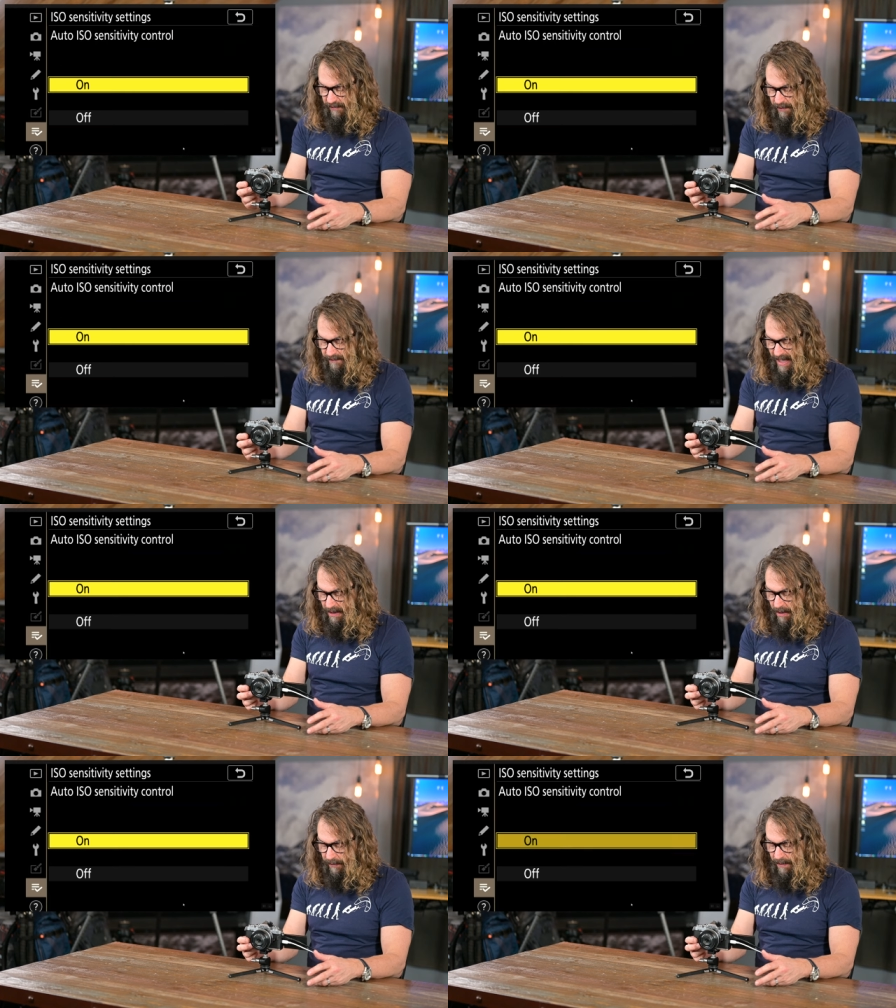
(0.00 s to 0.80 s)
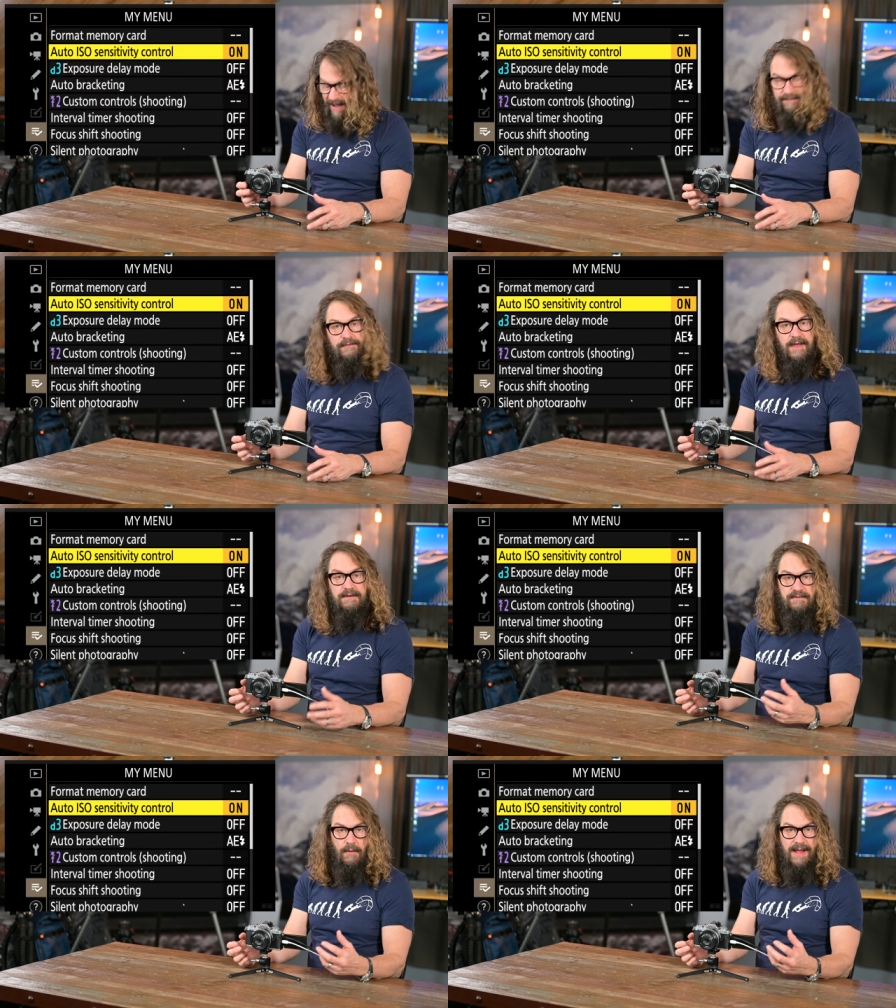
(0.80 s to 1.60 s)
turn that on or off because I
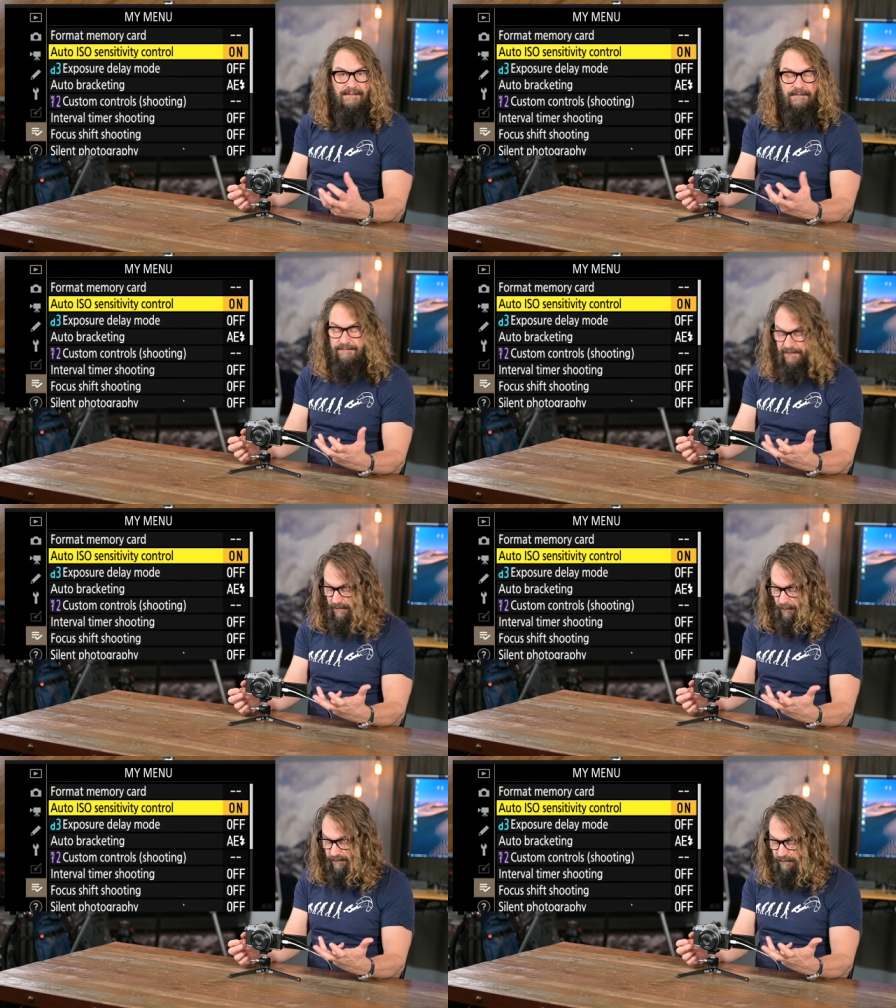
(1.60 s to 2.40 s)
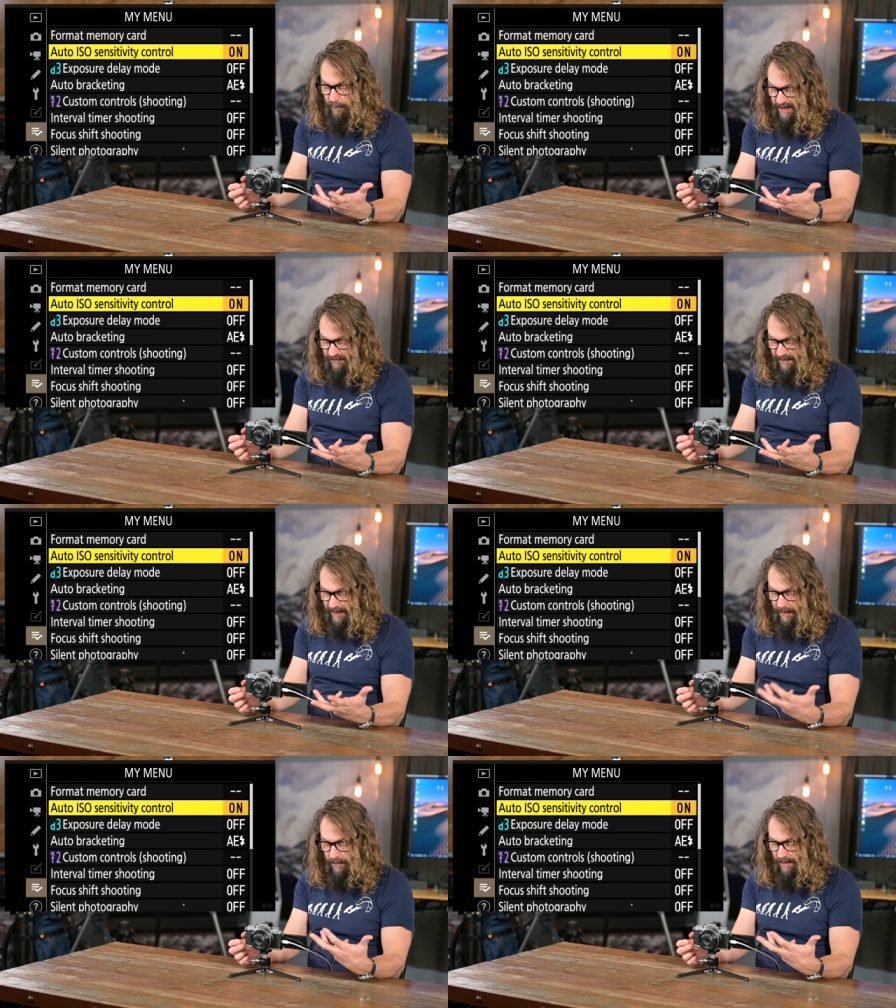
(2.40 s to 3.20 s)
don't have a physical switch
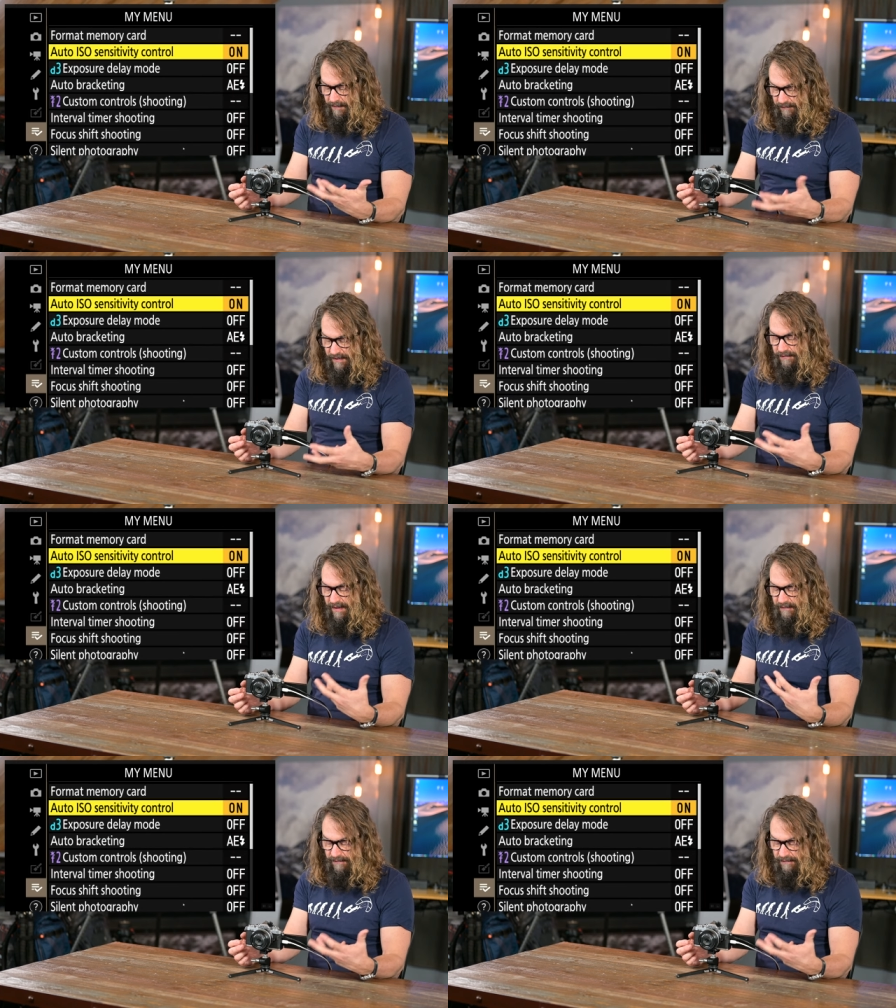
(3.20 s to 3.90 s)
like I would on the Z six,